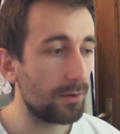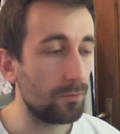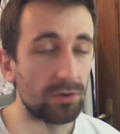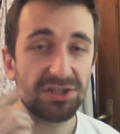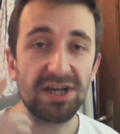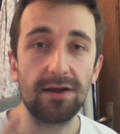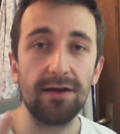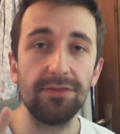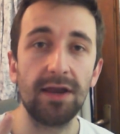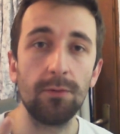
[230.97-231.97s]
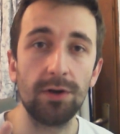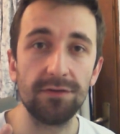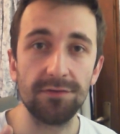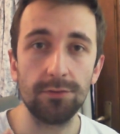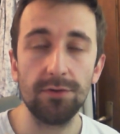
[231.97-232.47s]
One shout out that I want
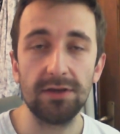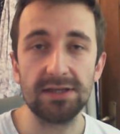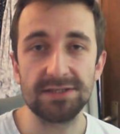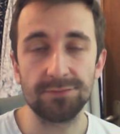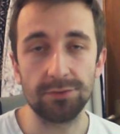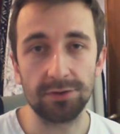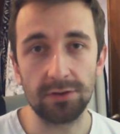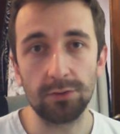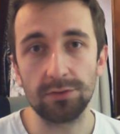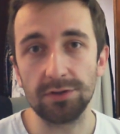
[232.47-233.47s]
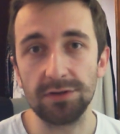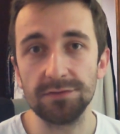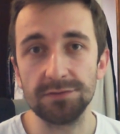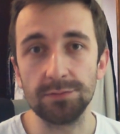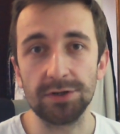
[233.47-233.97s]
to do is for the local
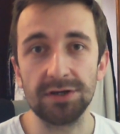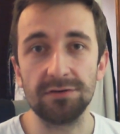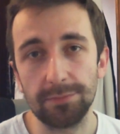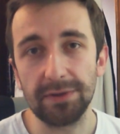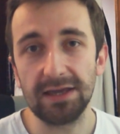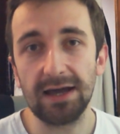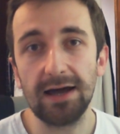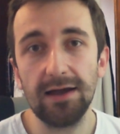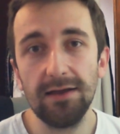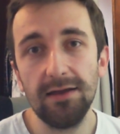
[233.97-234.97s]
YouTuber here in Beja.